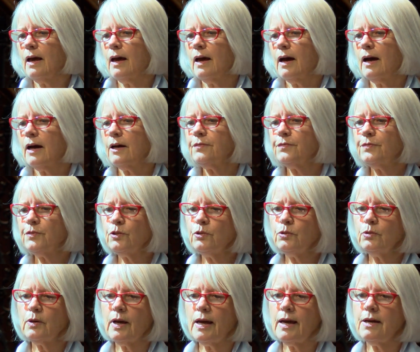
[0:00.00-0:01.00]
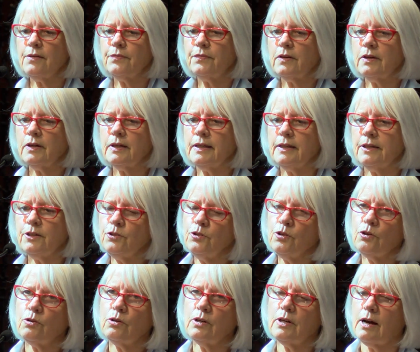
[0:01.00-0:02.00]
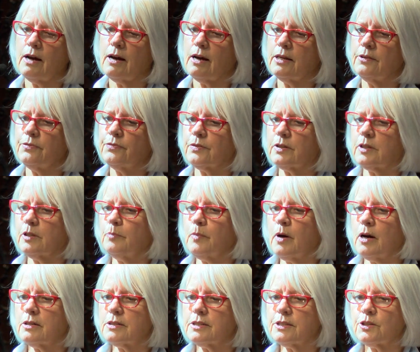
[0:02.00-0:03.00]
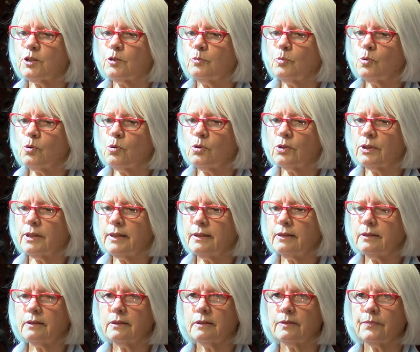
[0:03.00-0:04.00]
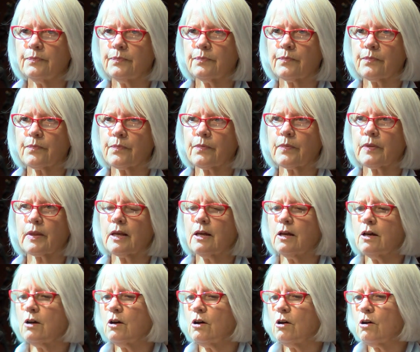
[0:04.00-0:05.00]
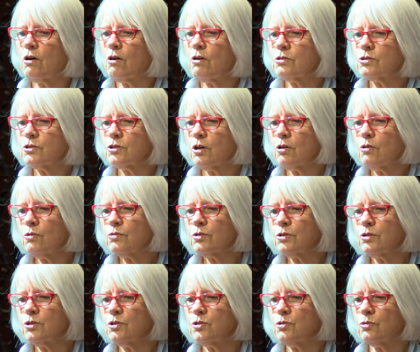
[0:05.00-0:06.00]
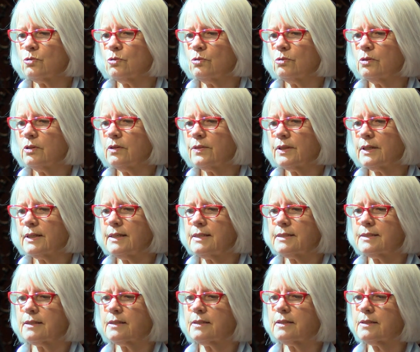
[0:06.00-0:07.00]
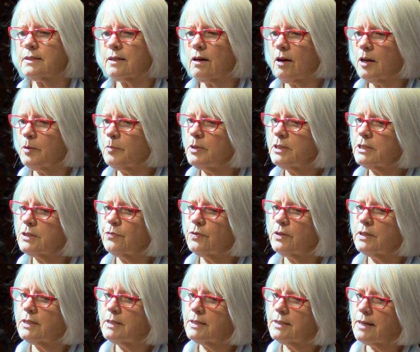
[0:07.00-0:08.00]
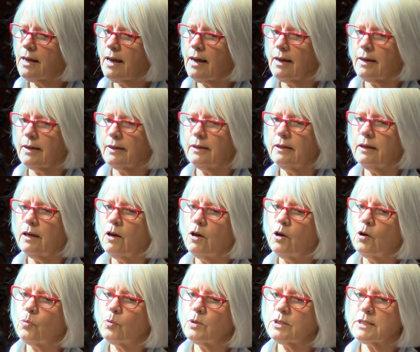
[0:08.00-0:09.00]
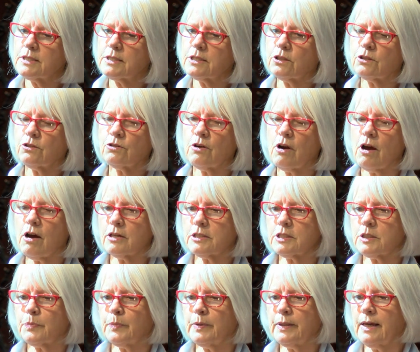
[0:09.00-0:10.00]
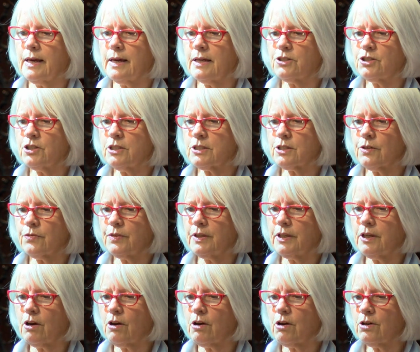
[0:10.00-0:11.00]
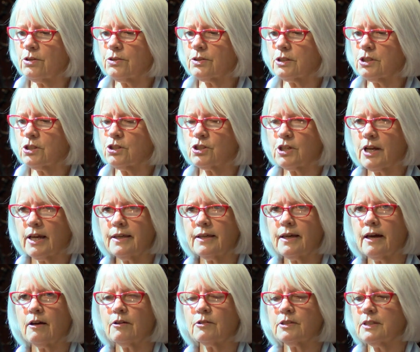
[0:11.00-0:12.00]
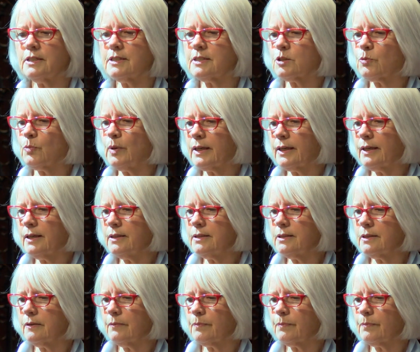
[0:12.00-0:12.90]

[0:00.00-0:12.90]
Have you ever in your life commanded the morning or told the dawn that its assignment for the day was to grasp the edges of the earth and shake out its wicked?